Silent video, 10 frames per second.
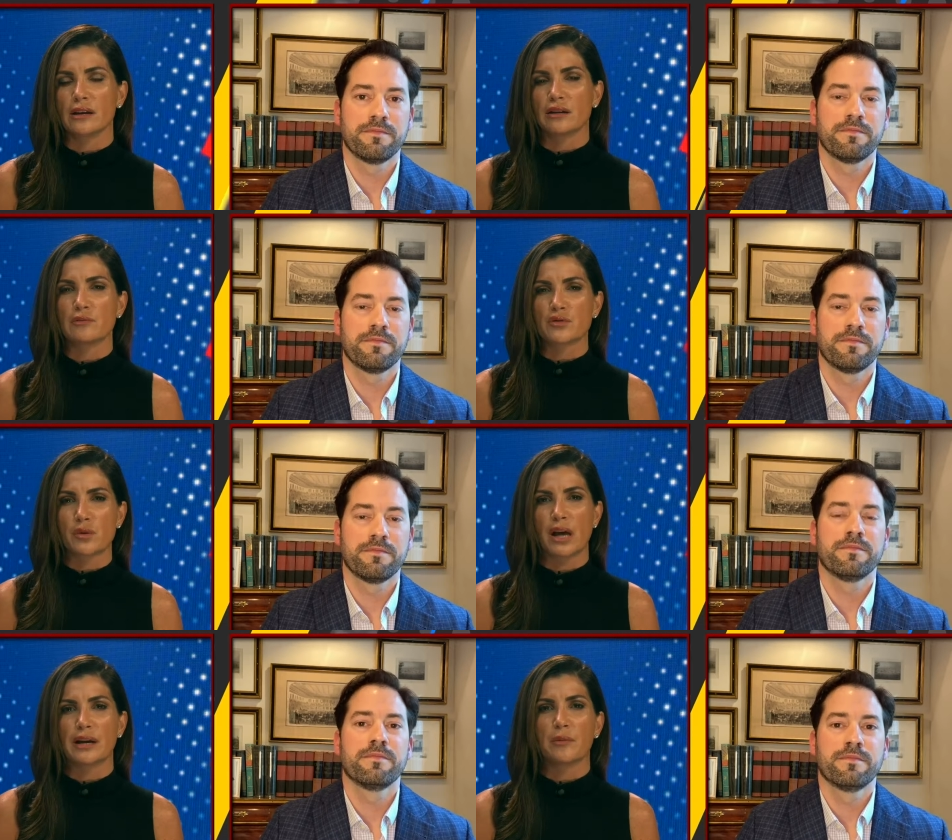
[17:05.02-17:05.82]
Speaker 1: you know he was
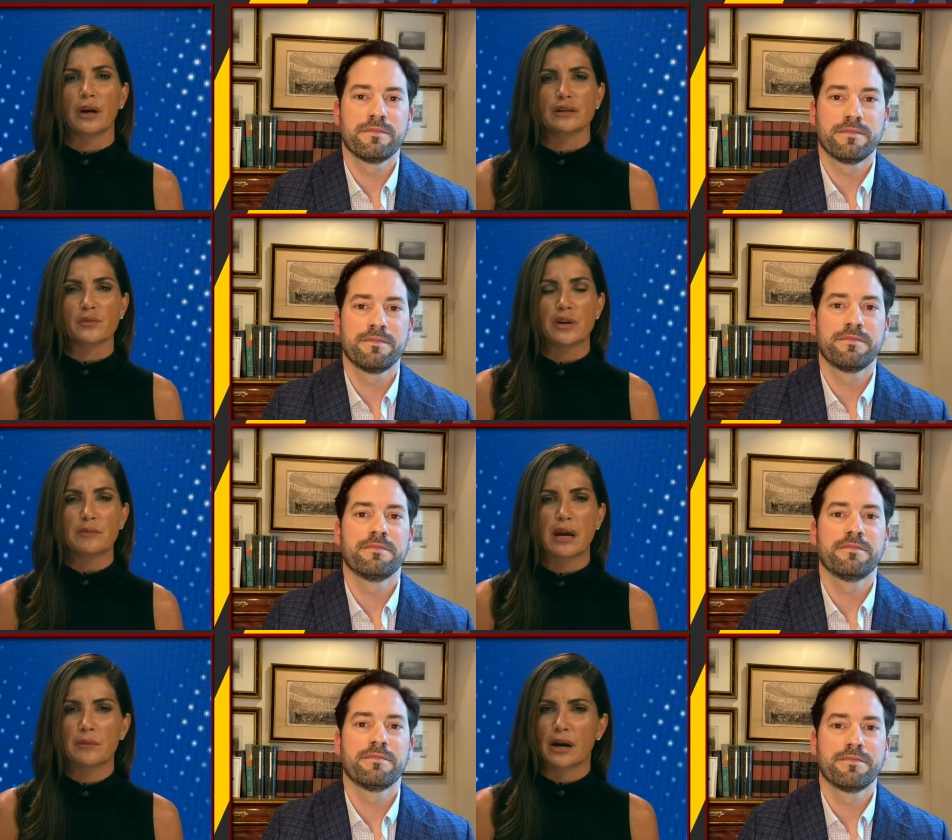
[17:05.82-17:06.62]
relying upon his
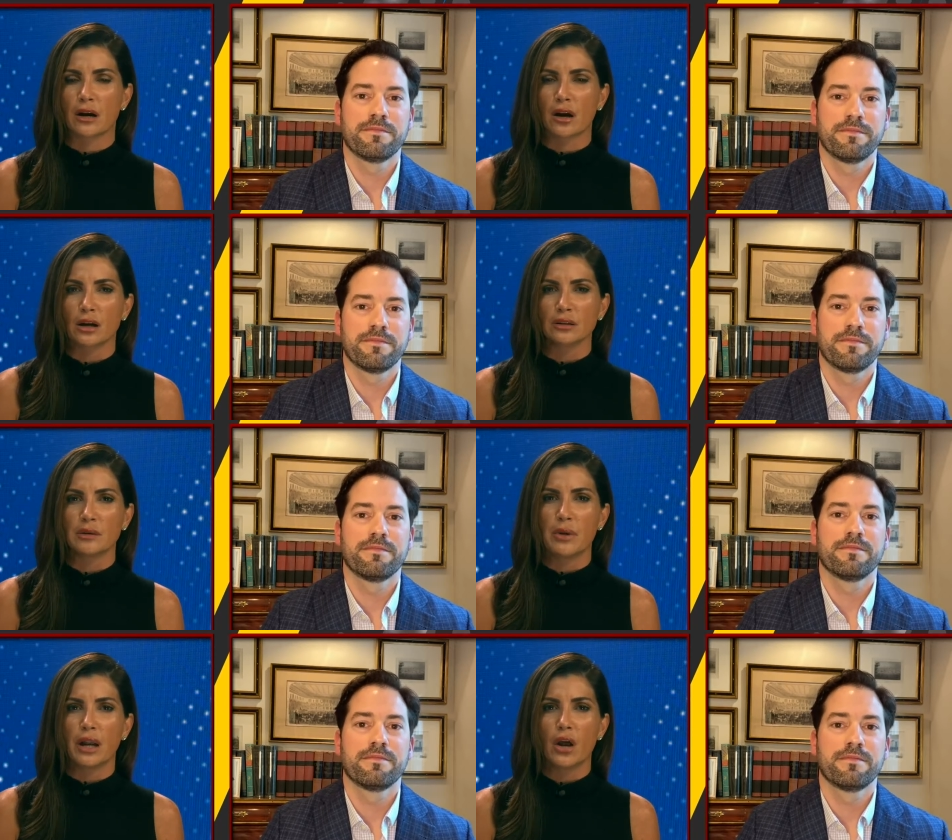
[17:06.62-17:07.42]
wingman Merrick
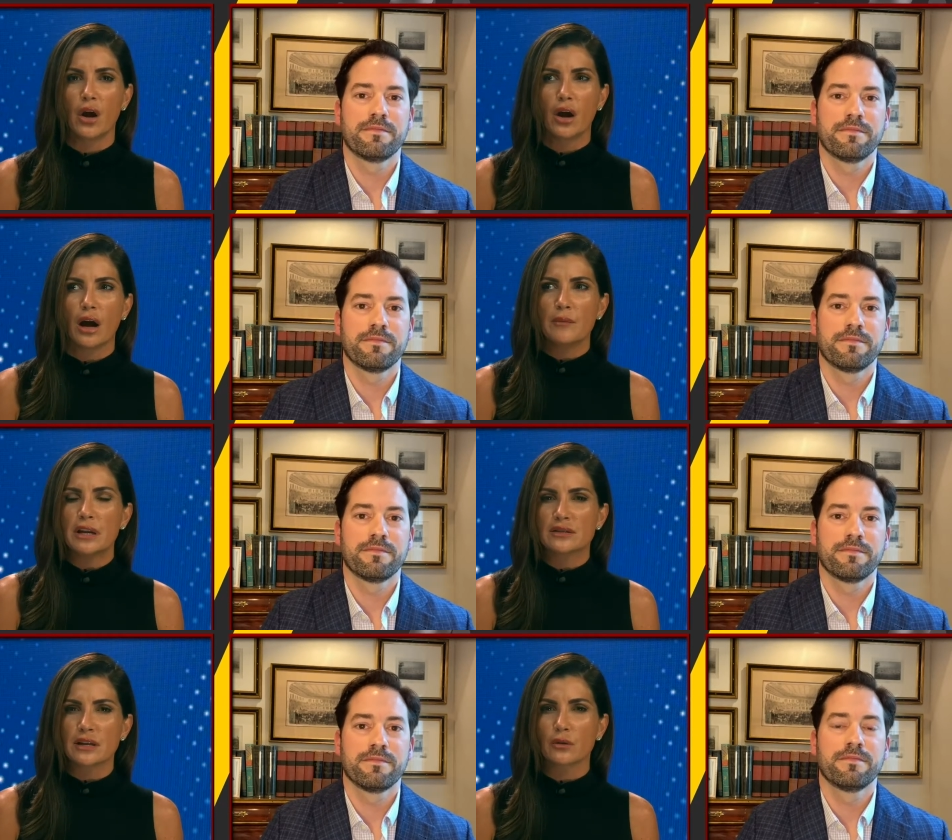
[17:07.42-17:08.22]
Garland. But I mean,
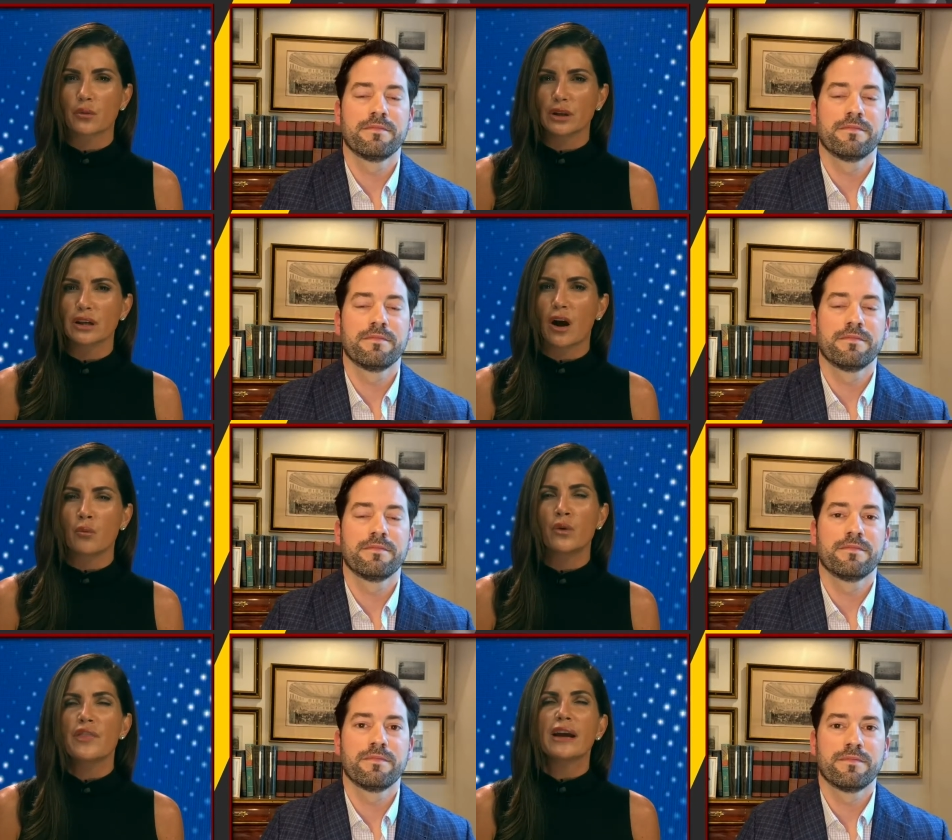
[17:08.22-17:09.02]
is there really are,
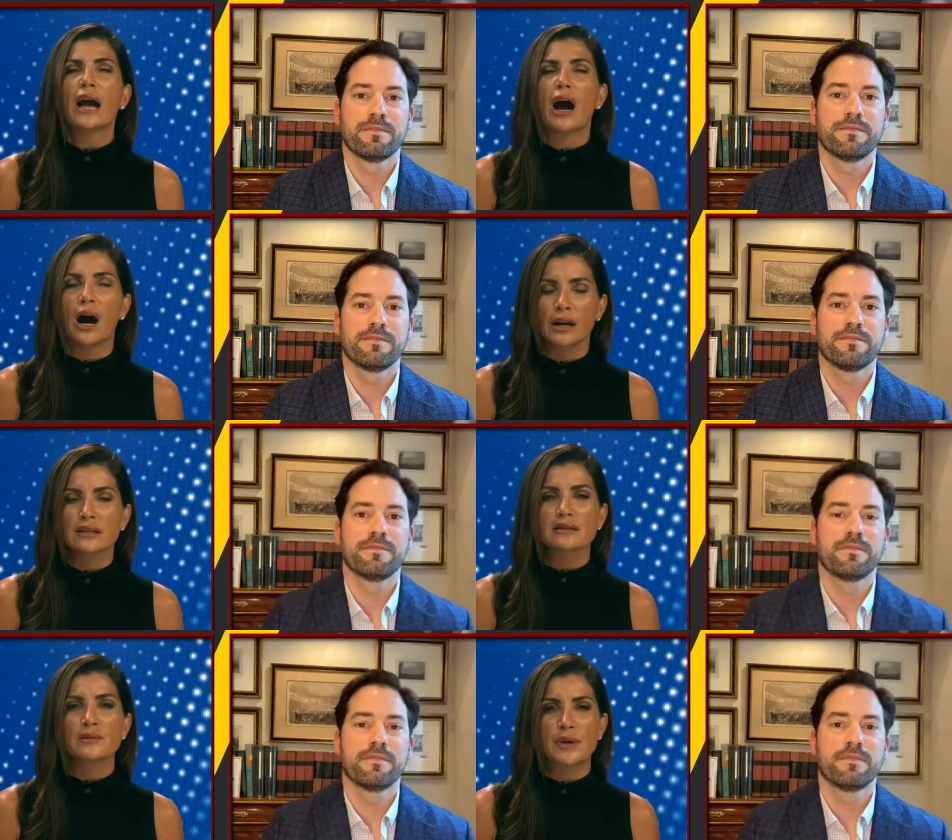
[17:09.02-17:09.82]
would they
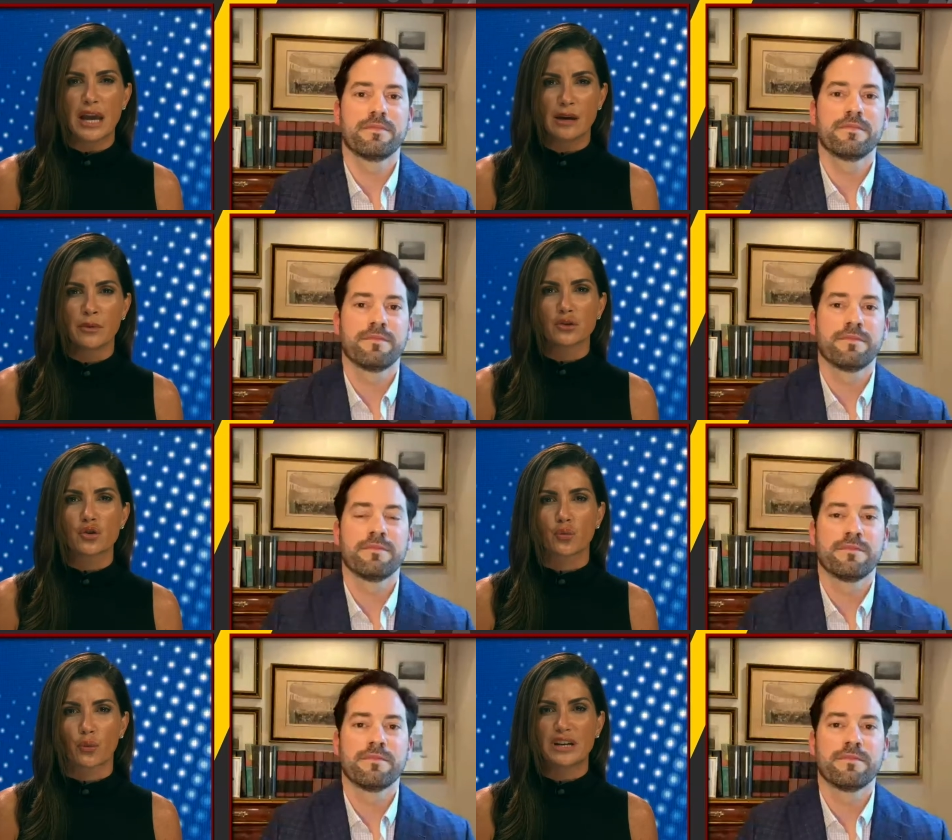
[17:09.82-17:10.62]
honestly be able
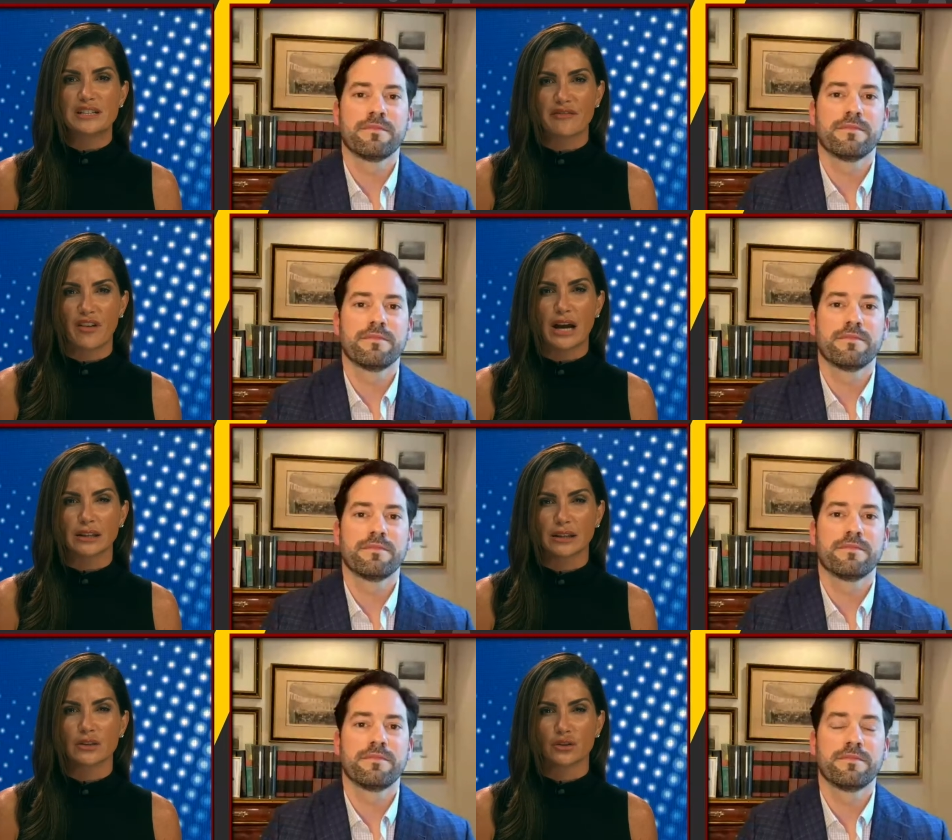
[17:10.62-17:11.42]
to
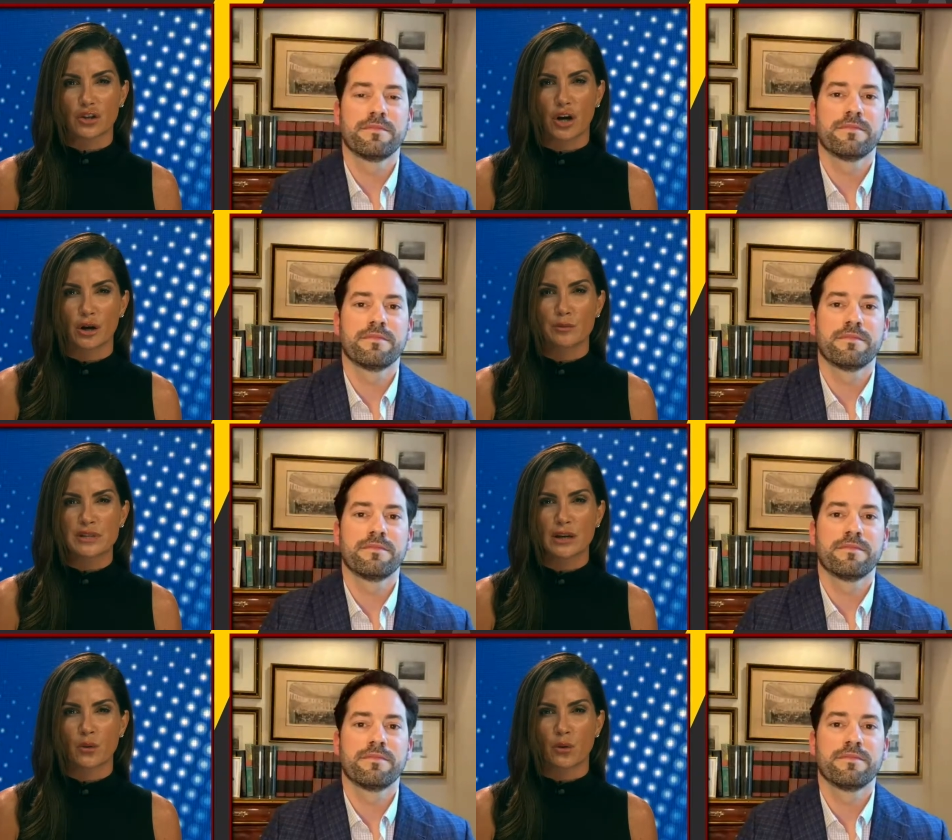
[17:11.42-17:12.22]
redefine legal terms
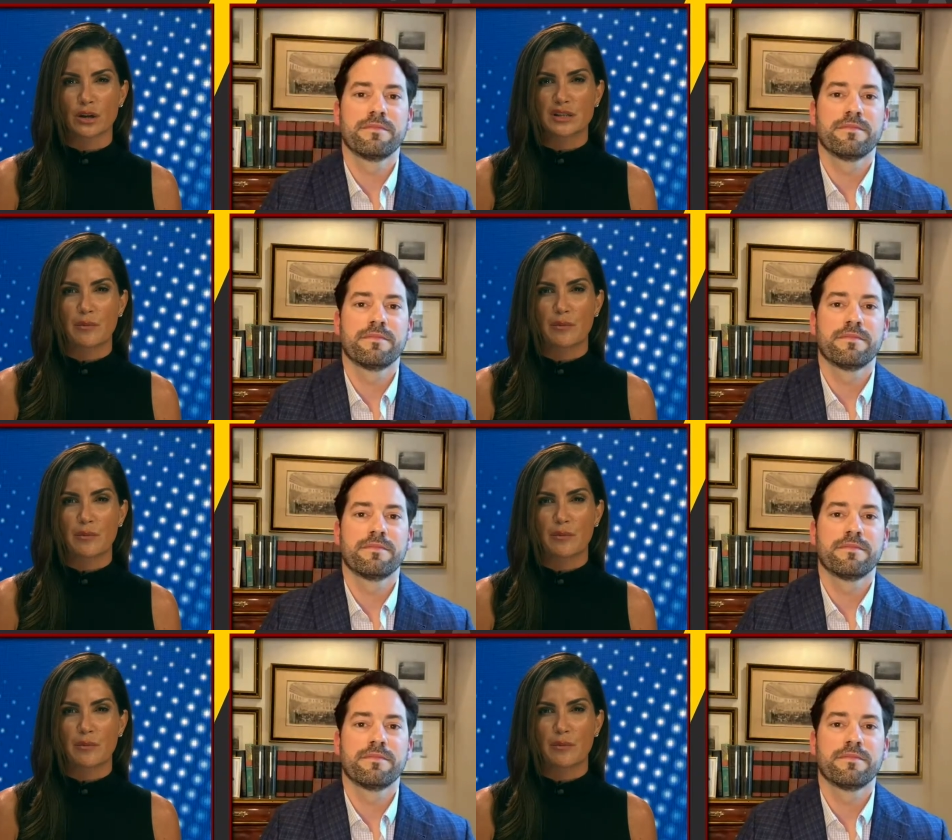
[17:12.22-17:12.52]
in order to